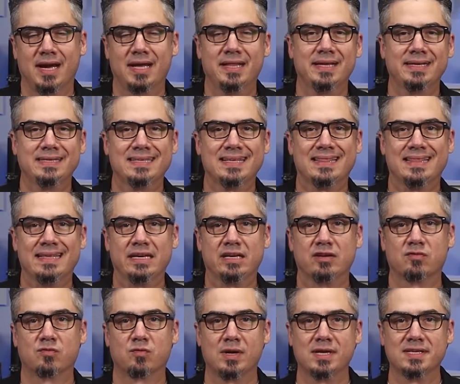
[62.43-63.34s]
I like to
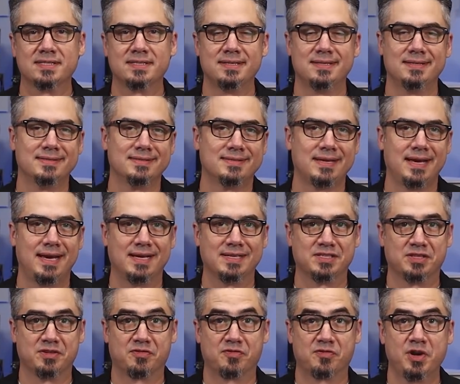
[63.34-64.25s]
think of resonance
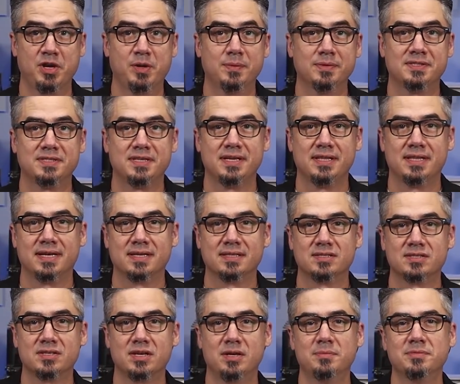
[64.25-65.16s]
as the frequency
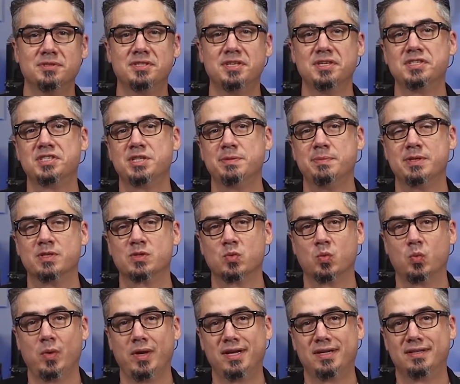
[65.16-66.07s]
that some system is
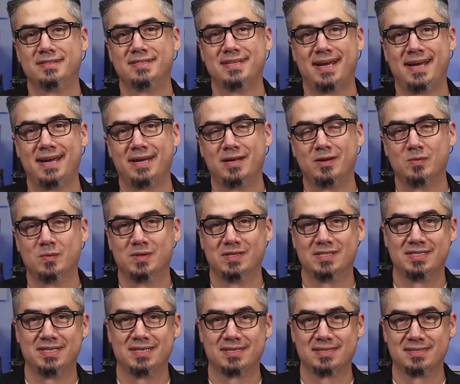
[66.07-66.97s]
wiggled at,
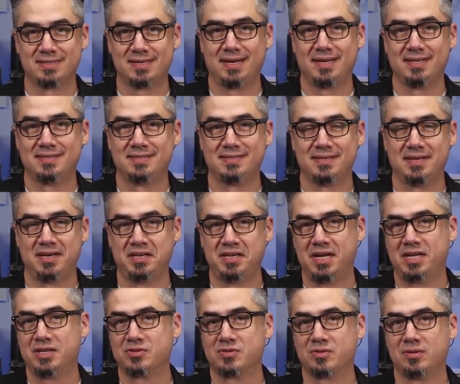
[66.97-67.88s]
which excites a
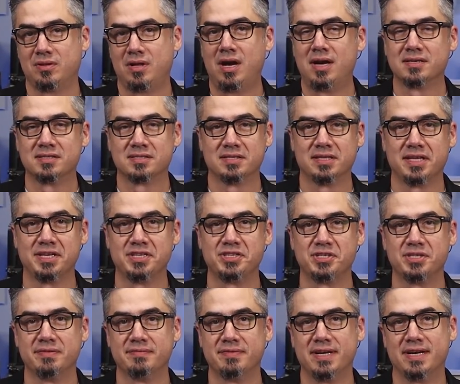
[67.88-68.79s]
natural
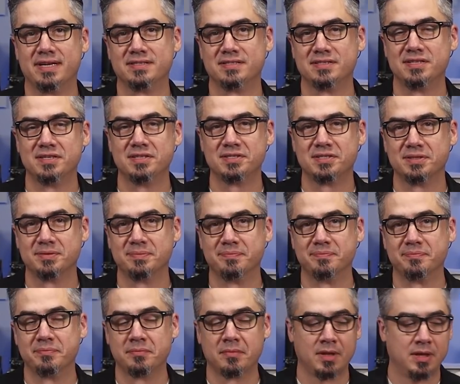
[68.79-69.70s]
oscillation of that
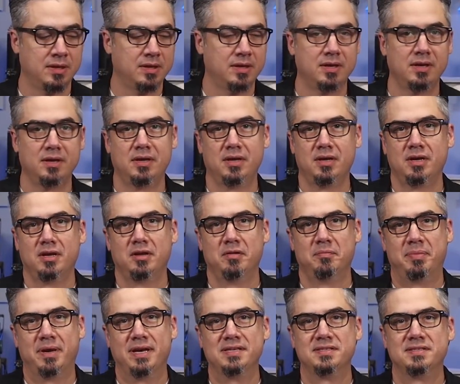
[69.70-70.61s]
system.
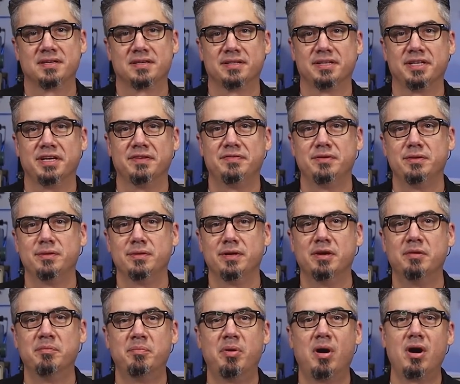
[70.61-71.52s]
Basically, if
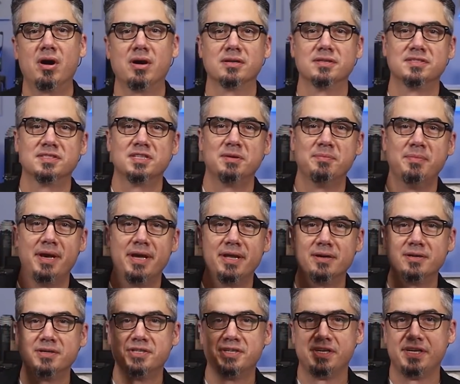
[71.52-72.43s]
you impart some
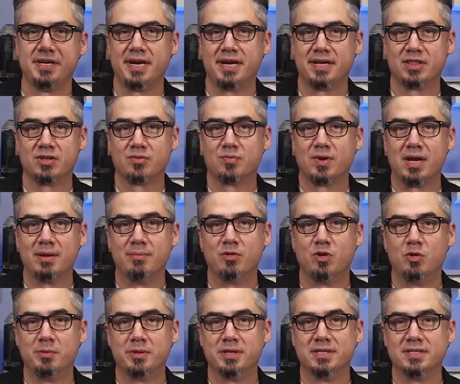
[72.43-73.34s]
energy at the right
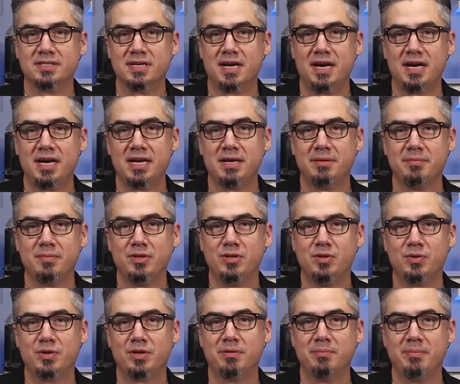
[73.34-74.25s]
moment in time,
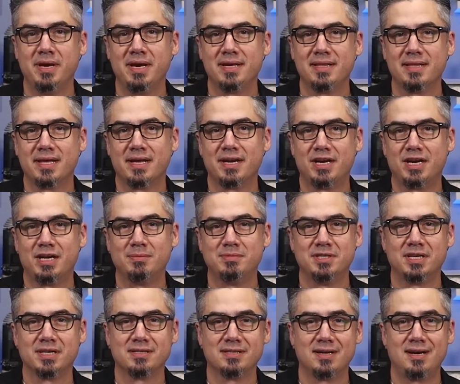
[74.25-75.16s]
you can make that
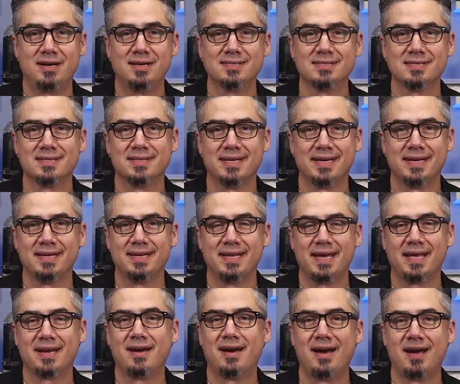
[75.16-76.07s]
object oscillate
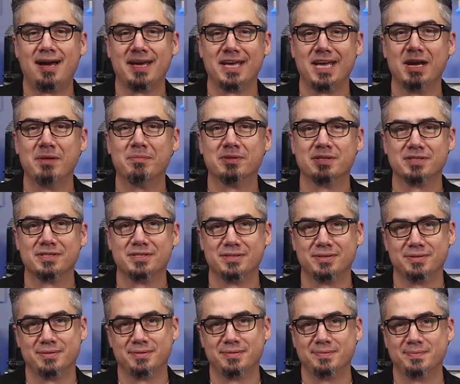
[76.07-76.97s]
at a high
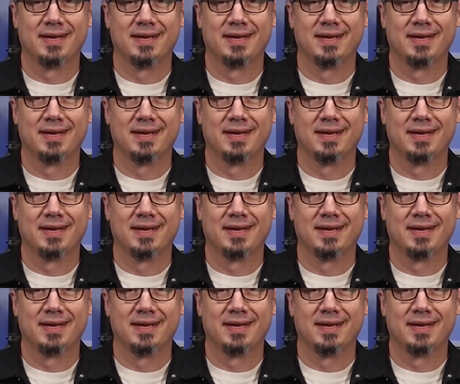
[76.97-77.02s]
amplitude.